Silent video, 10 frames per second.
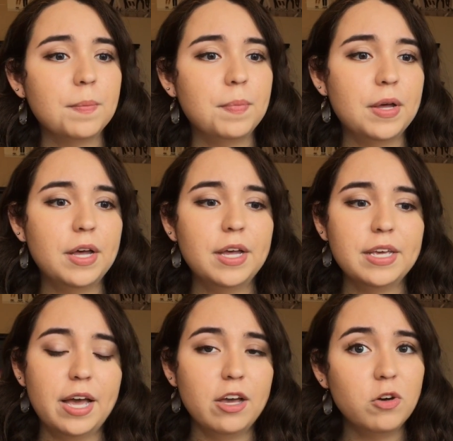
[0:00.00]
But
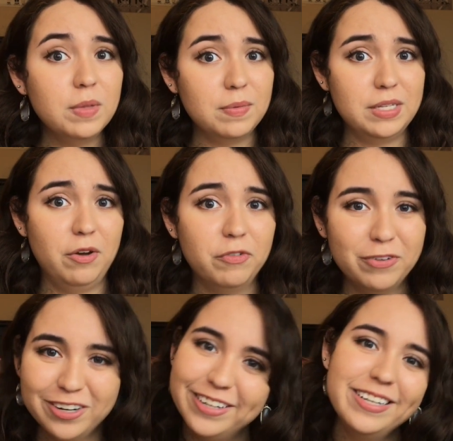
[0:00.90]
yeah, I hope that was
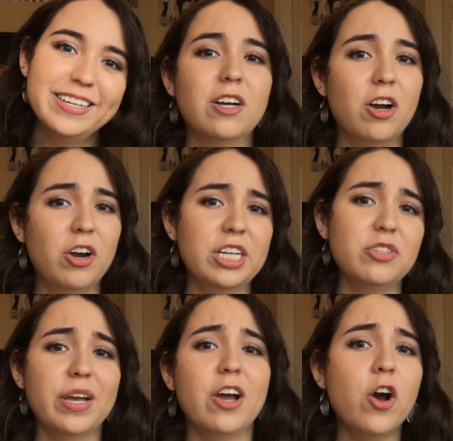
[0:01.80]
helpful. All right,
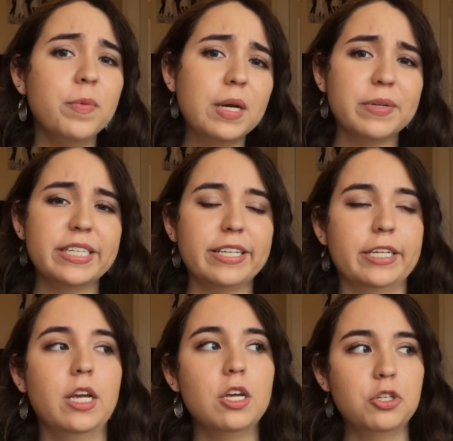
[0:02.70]
so I hope that wasn't
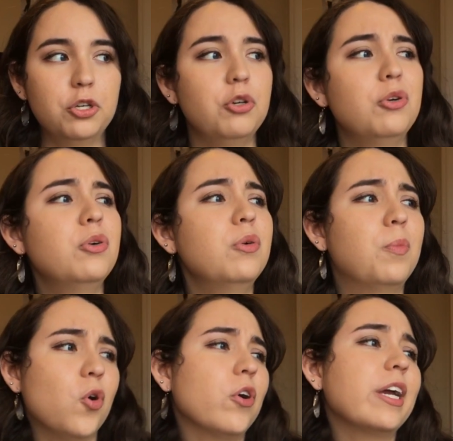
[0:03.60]
like too
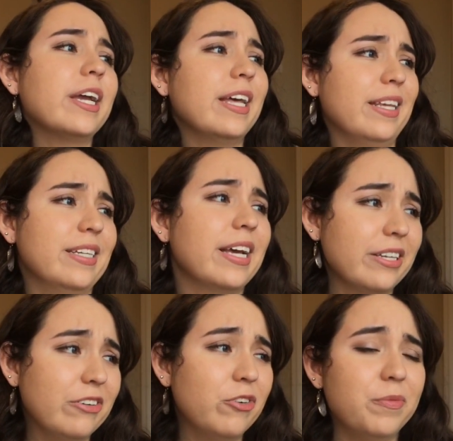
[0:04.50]
boring and like
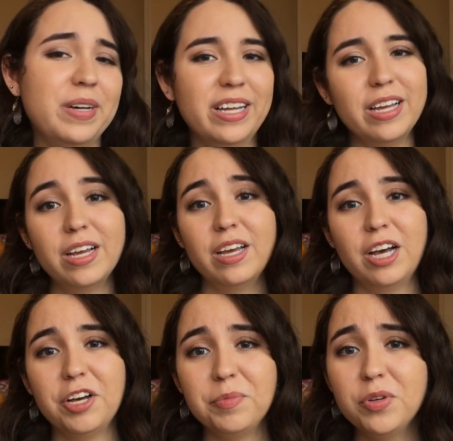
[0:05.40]
technical, but
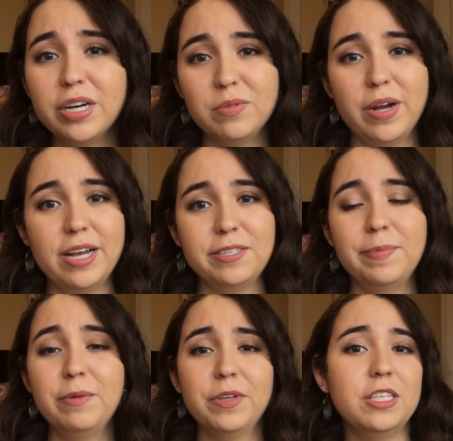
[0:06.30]
you guys were asking
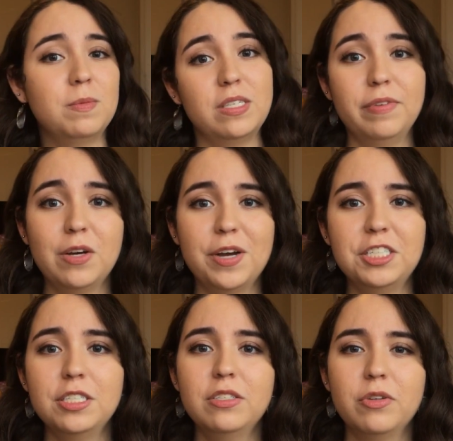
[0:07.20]
me really specific
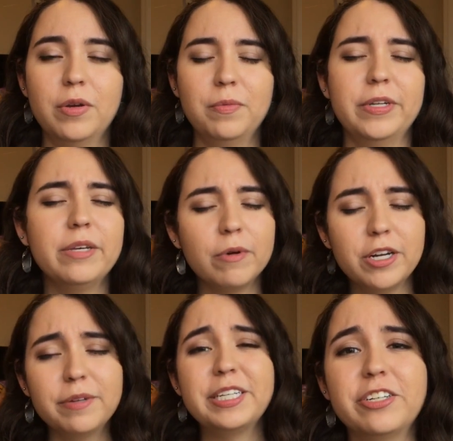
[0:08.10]
questions, so I really
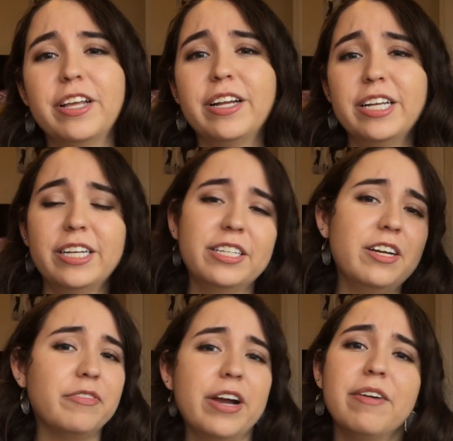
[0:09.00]
wanted sure that I could
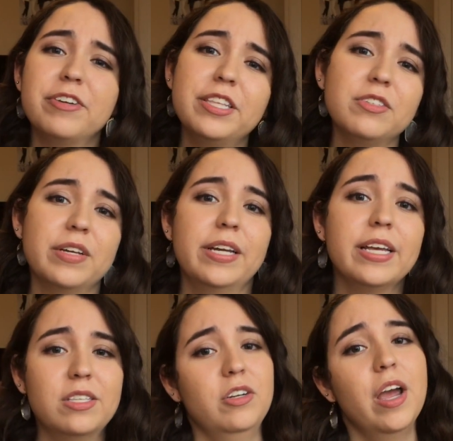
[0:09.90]
cover everything so I
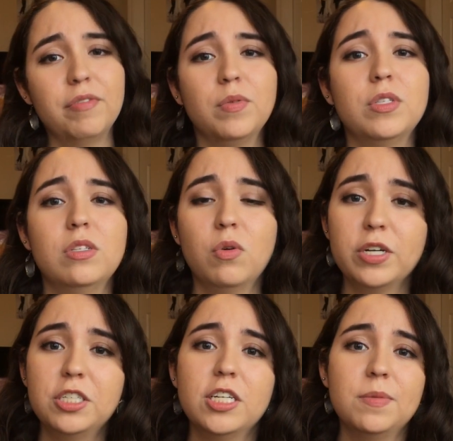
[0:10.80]
could answer everyone's
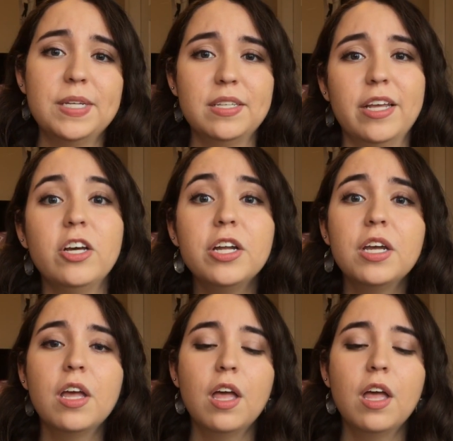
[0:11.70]
question as best as I could.